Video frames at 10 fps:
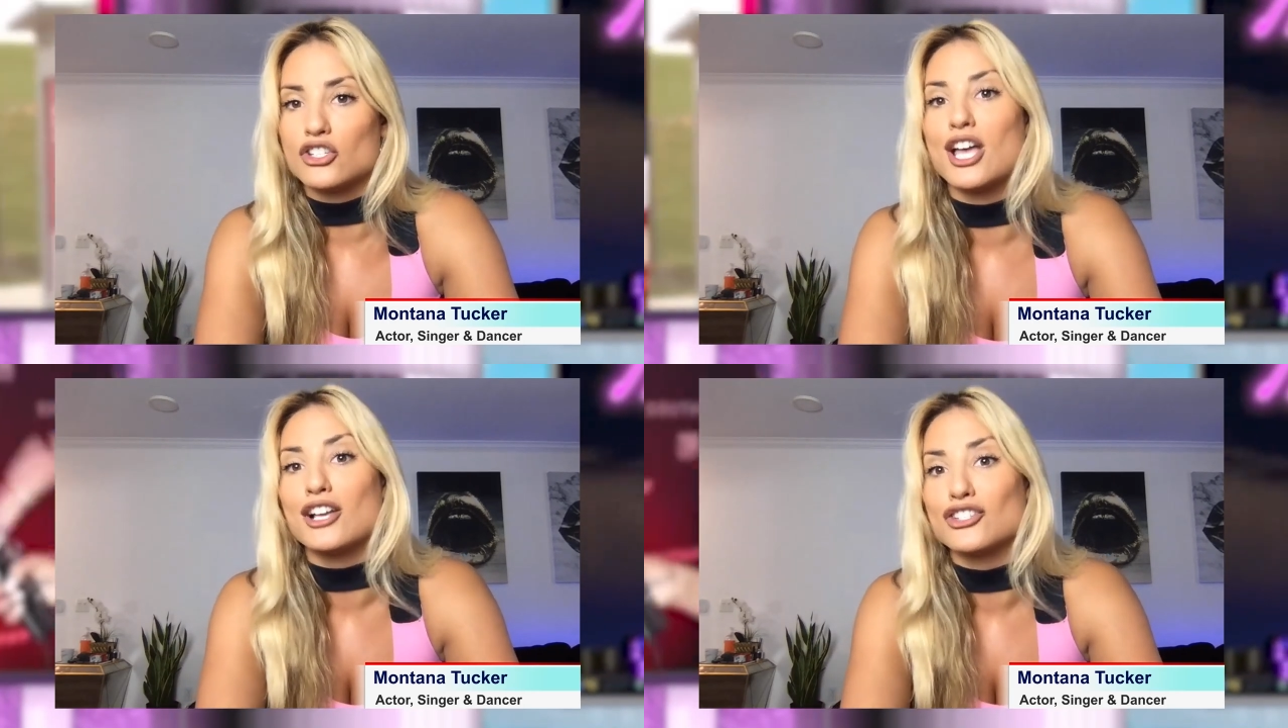
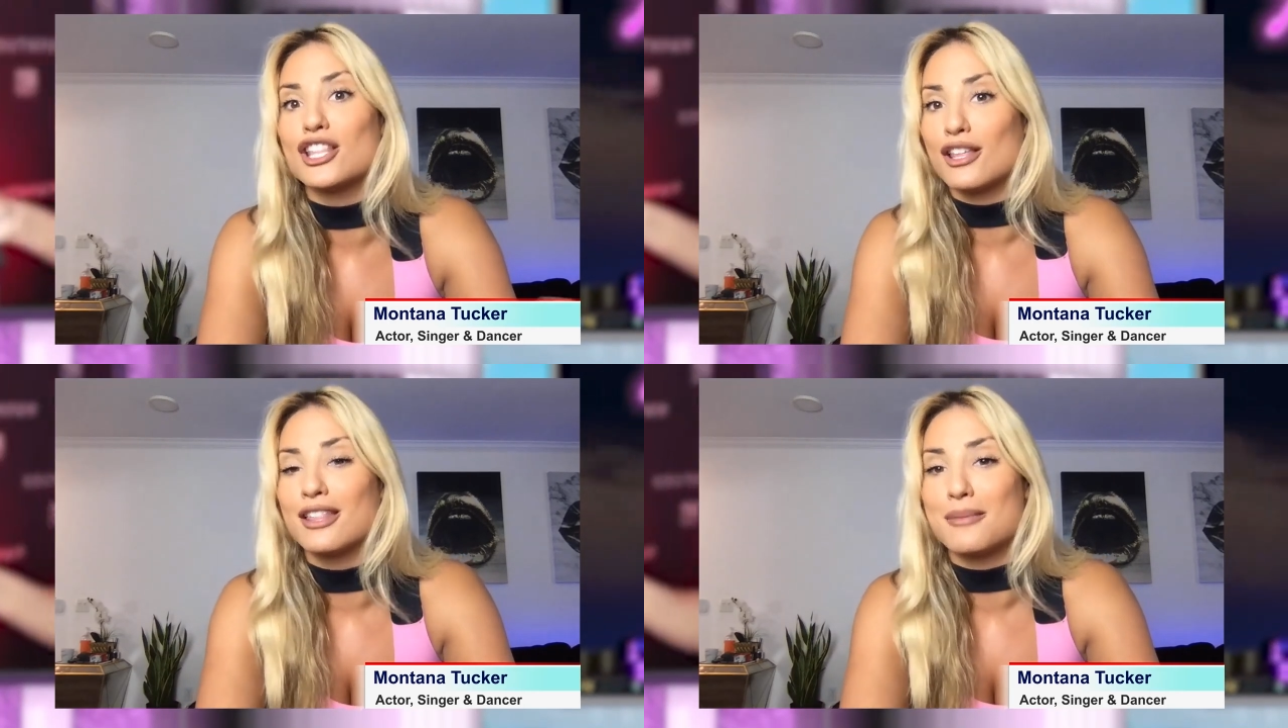She
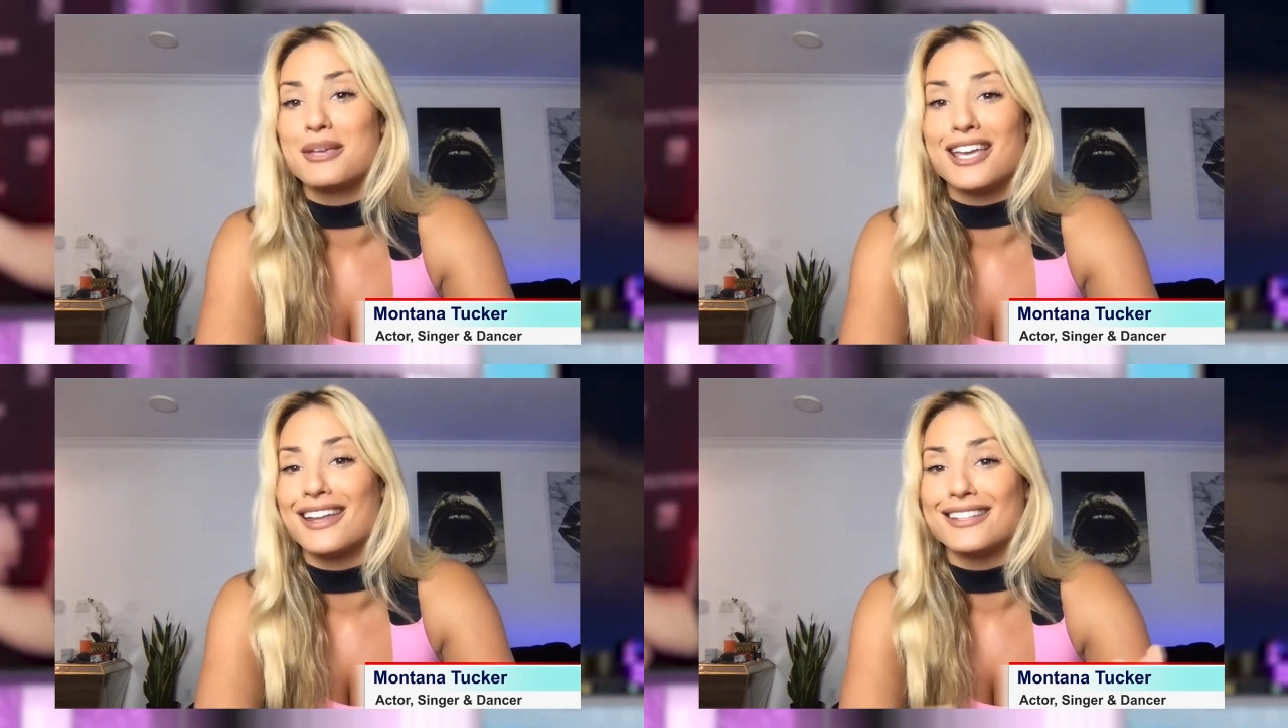actually in the
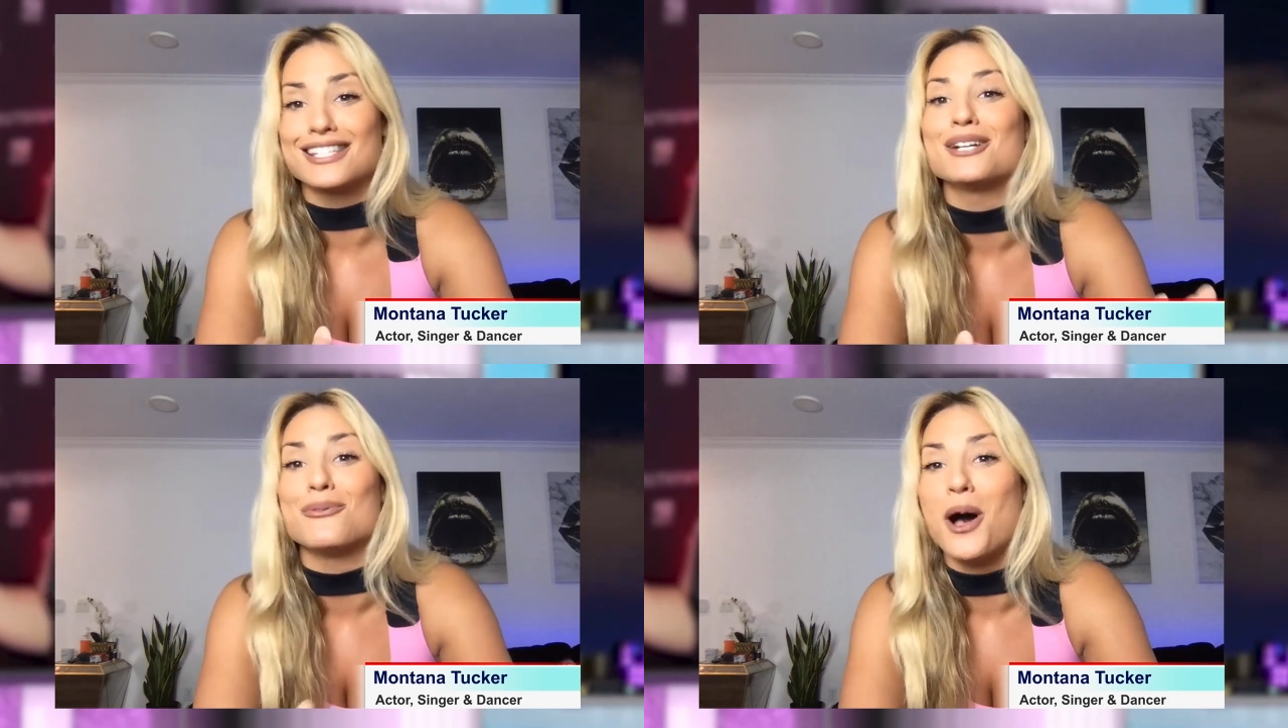beginning
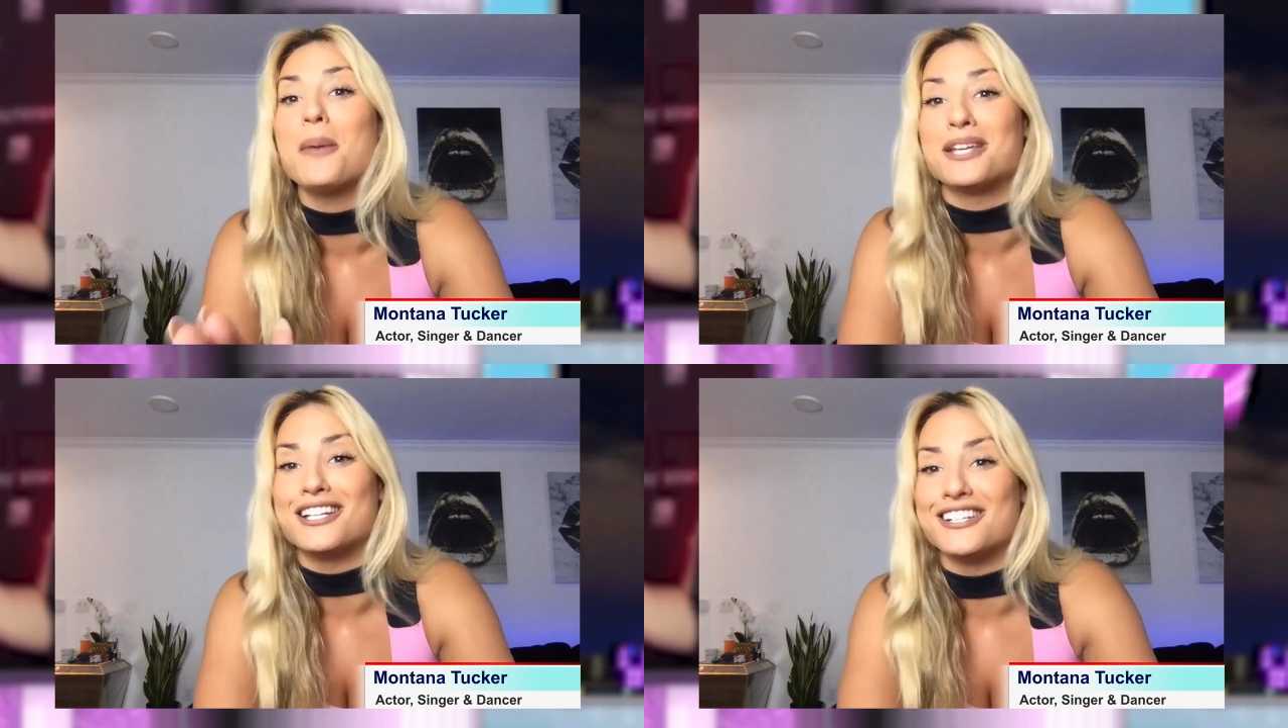didn't
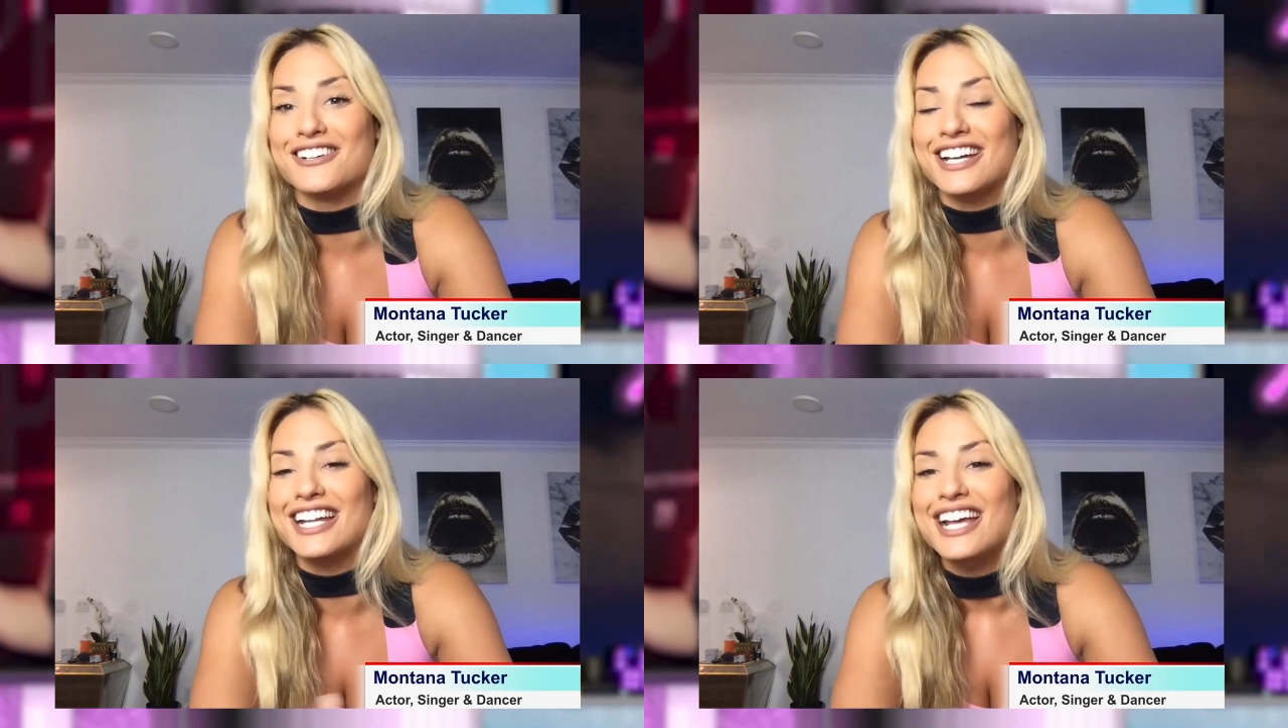want me to
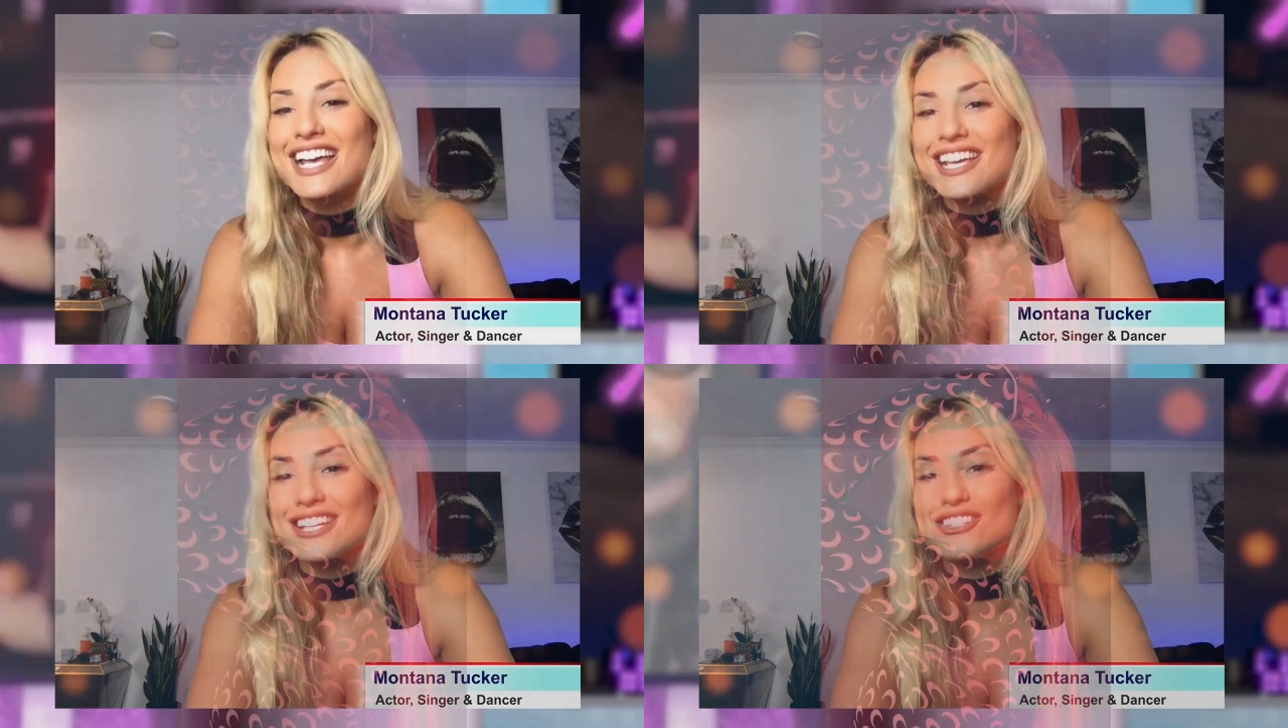do it because mm-hmm.